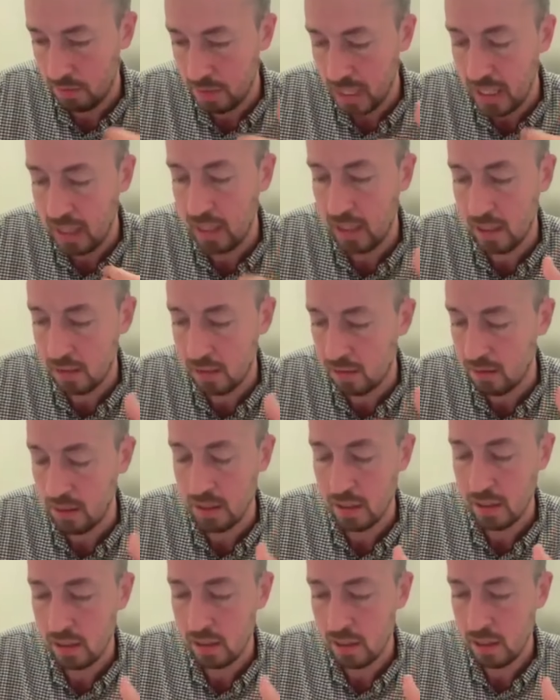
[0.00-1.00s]

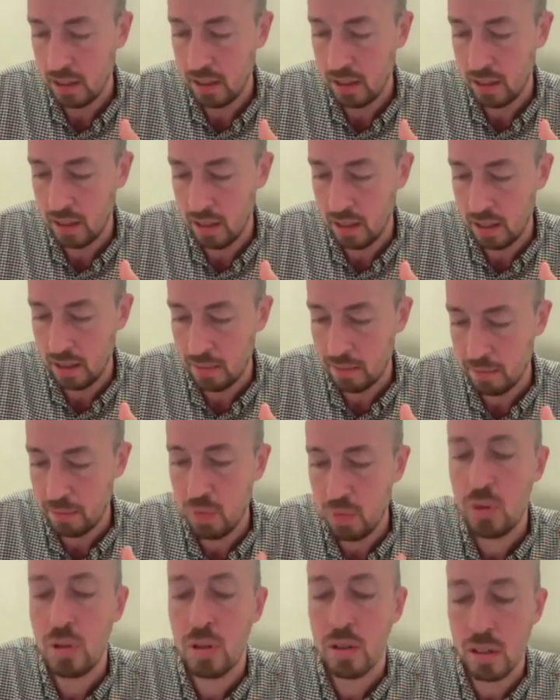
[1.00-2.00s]
being uh,
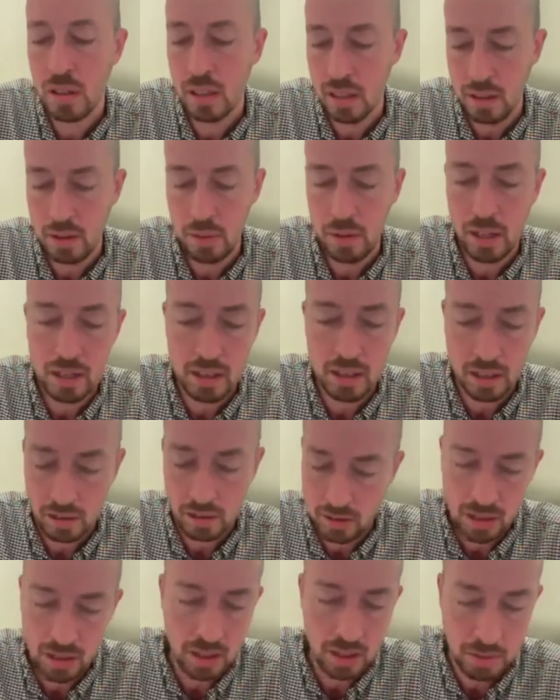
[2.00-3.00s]
brutal in the way that
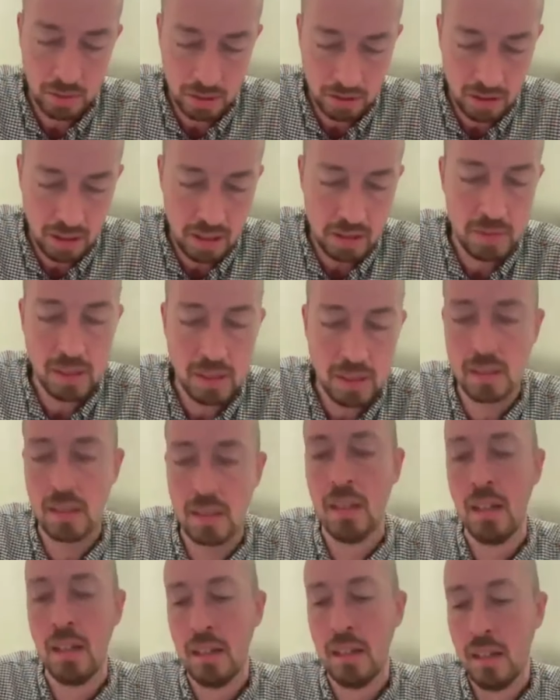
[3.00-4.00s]
you're dealing with your enemies,
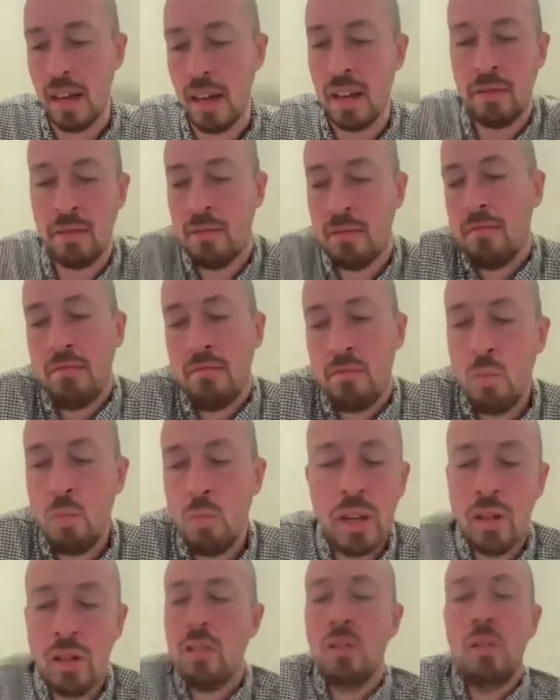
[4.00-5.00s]
and
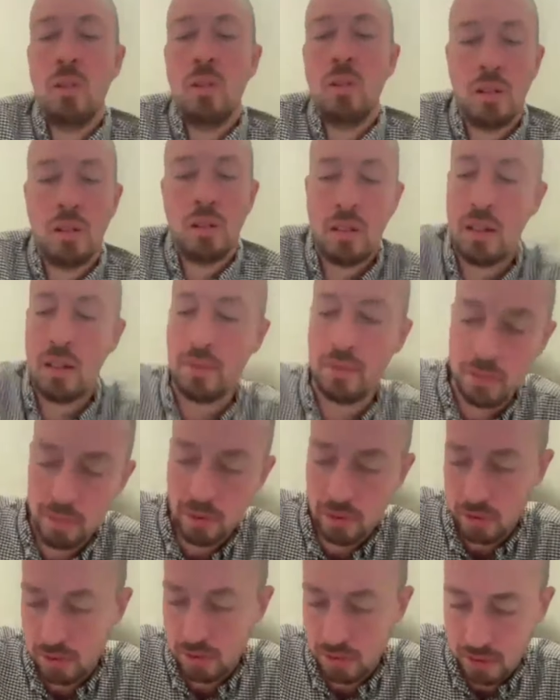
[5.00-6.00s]
we are no longer
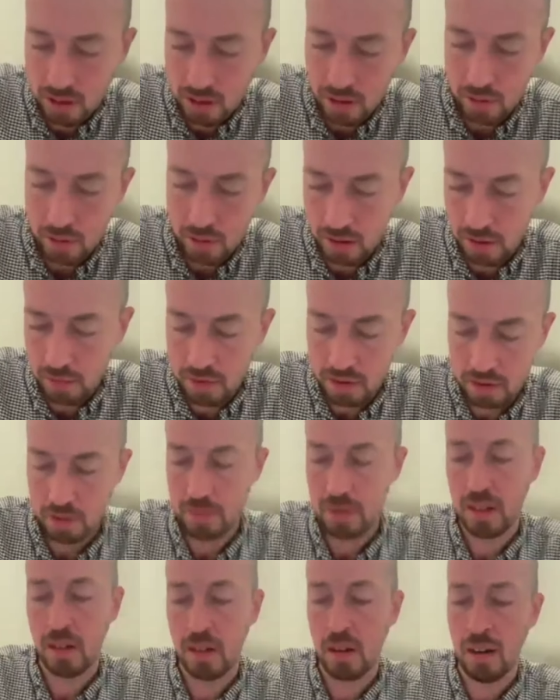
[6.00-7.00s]
comfortable, you know, with, with your
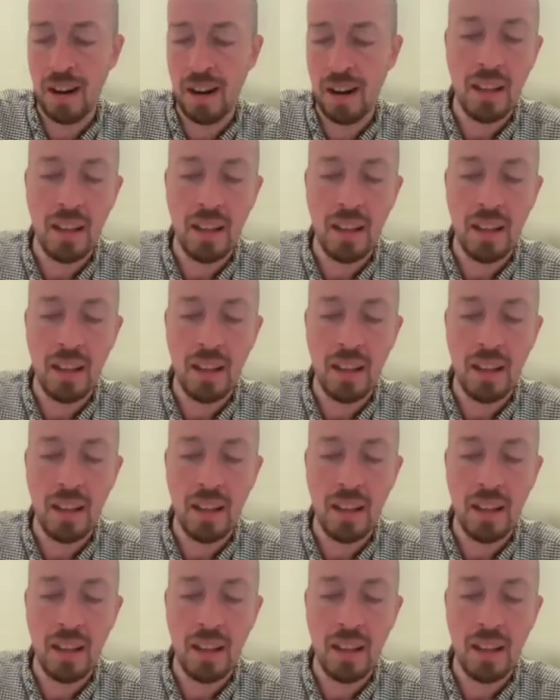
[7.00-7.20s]
being our